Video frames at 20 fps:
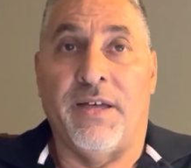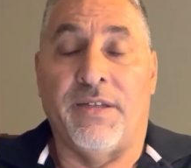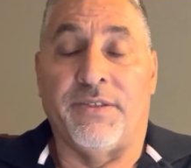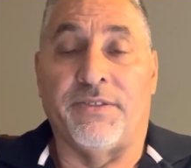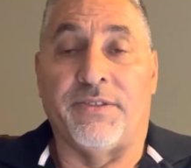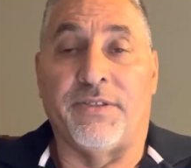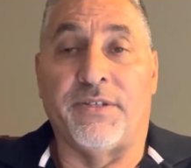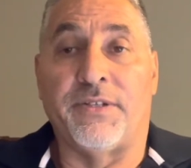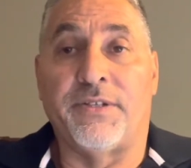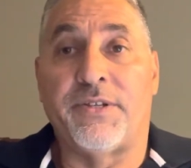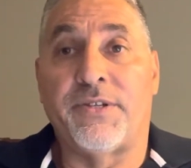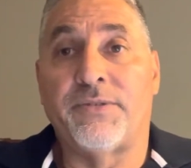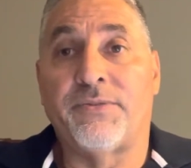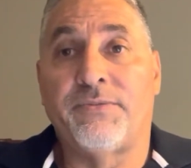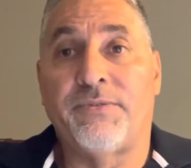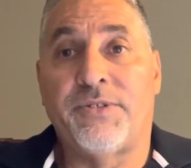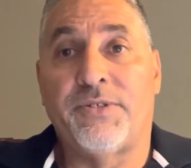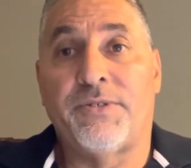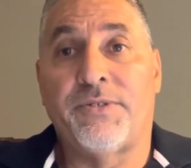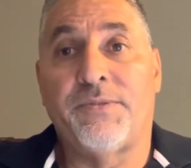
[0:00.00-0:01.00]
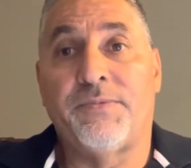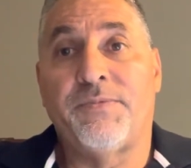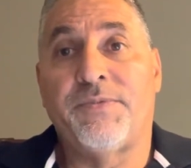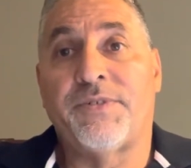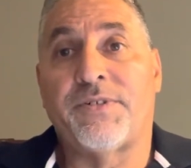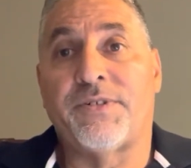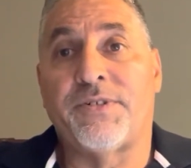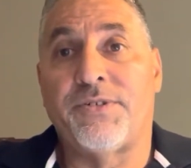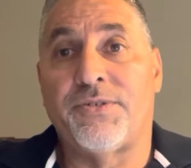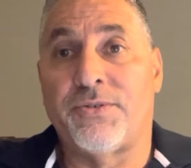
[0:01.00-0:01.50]
The loan terms
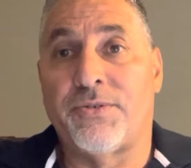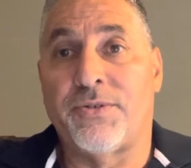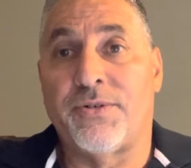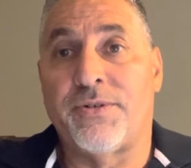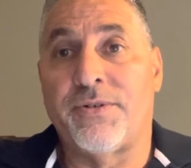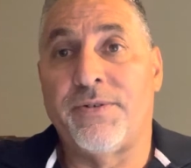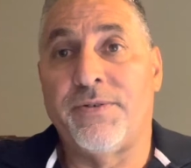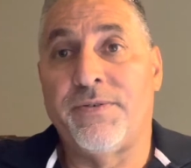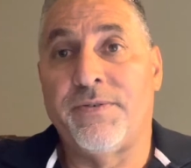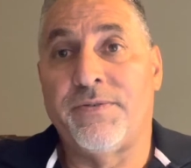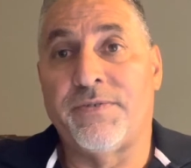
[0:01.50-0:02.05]
are shorter,